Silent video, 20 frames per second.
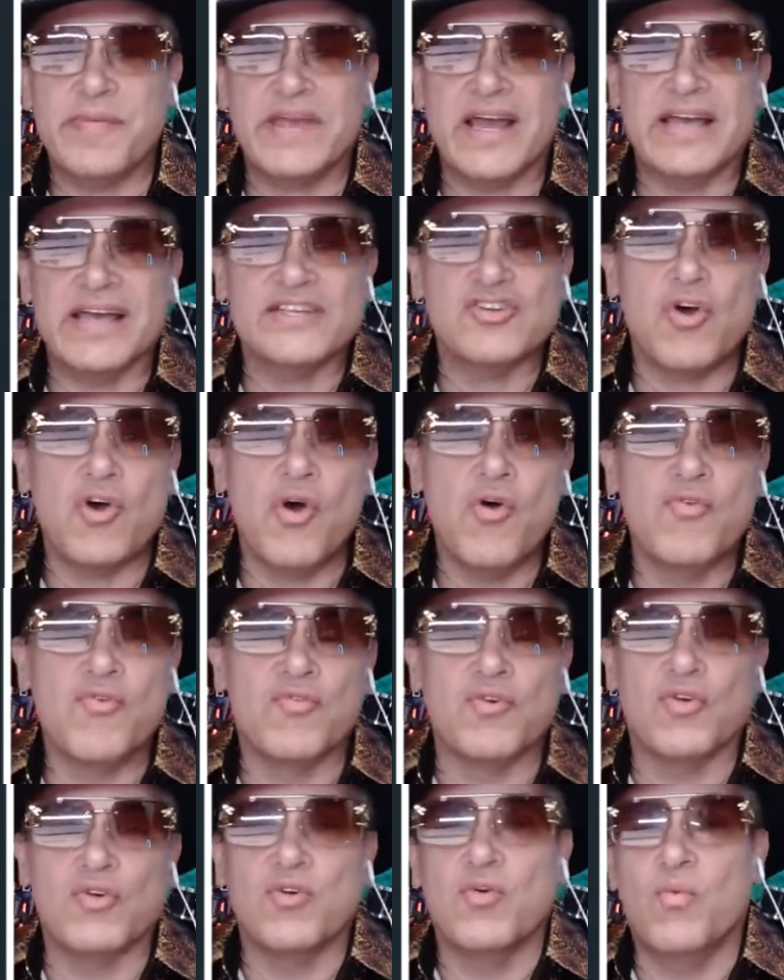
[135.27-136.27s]
RBIs
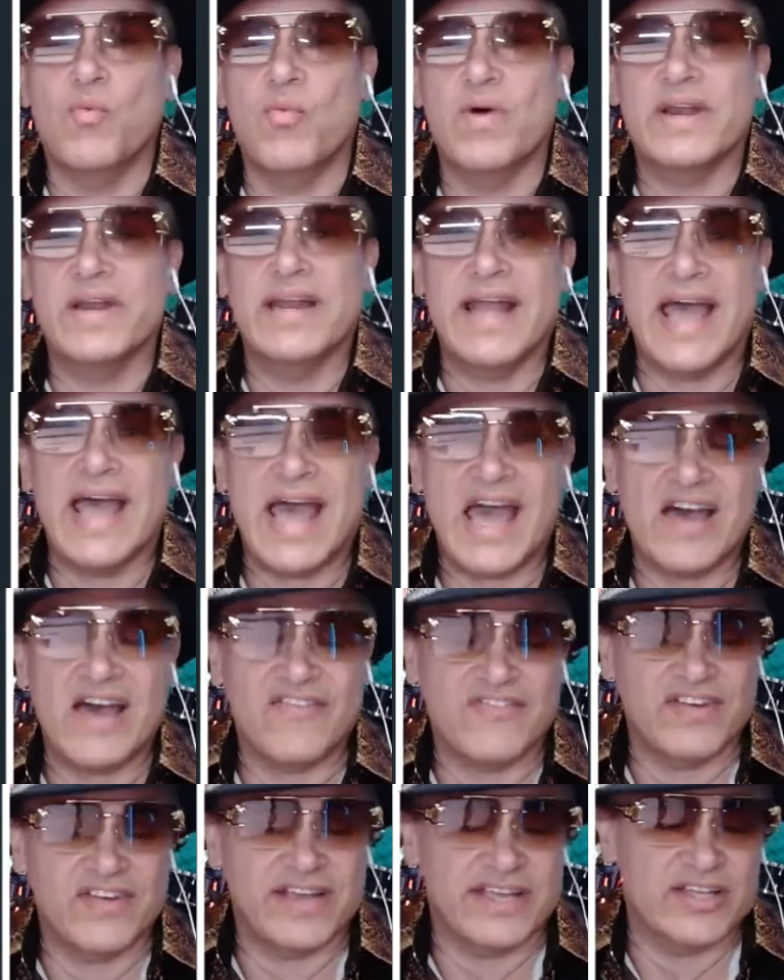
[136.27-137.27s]
over
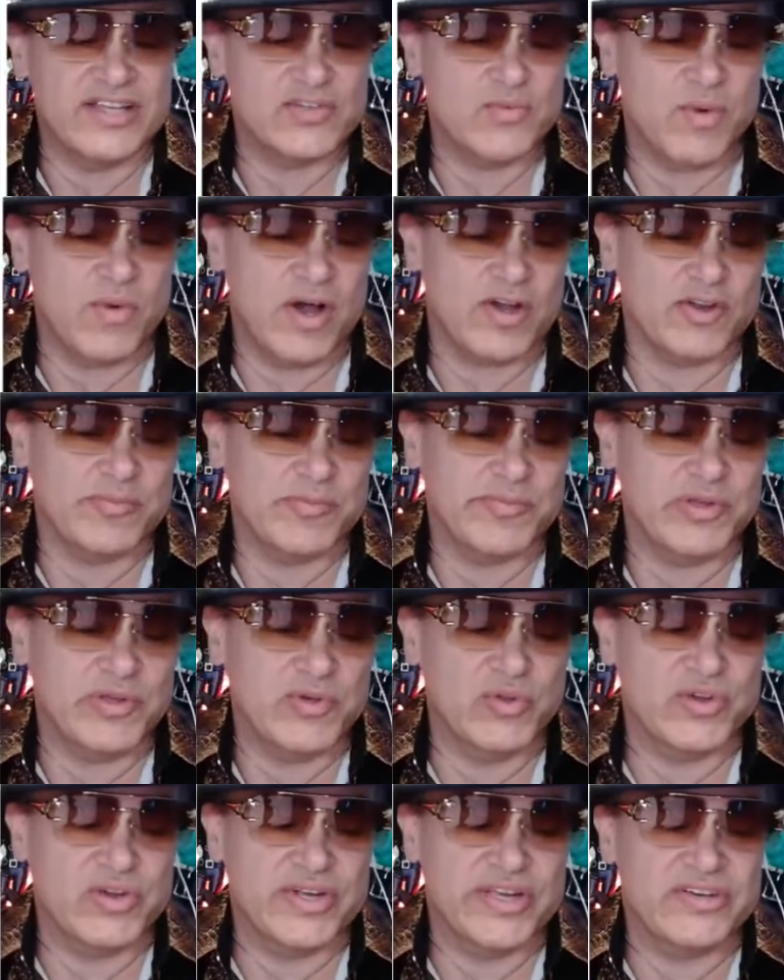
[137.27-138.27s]
1.5 against Walker
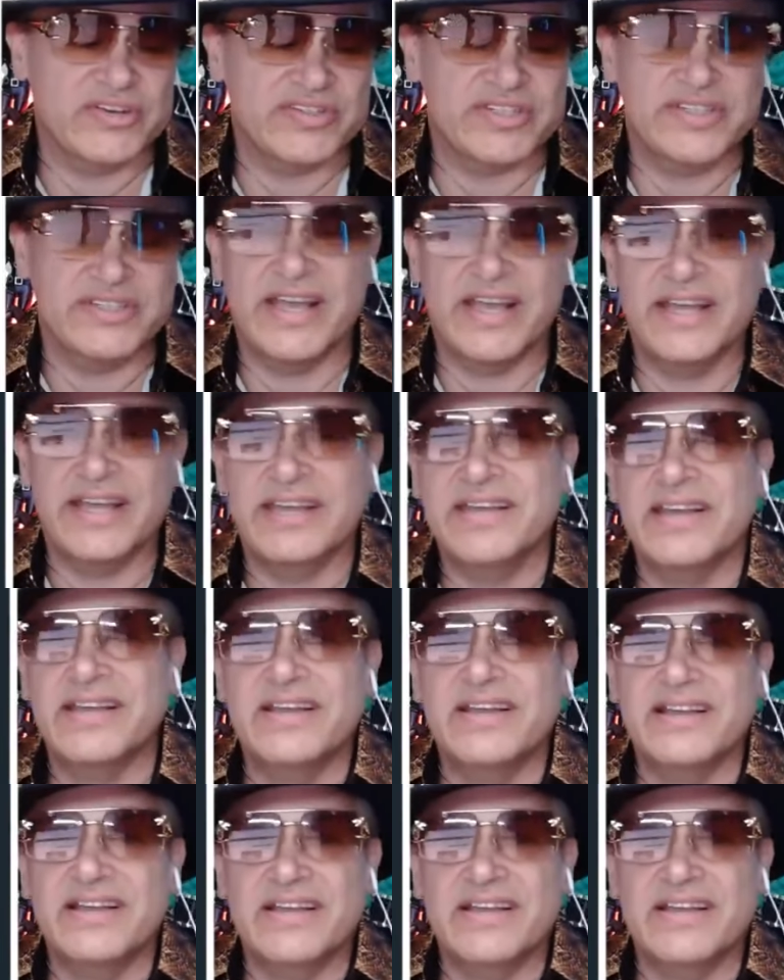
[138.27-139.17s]
Buehler here today.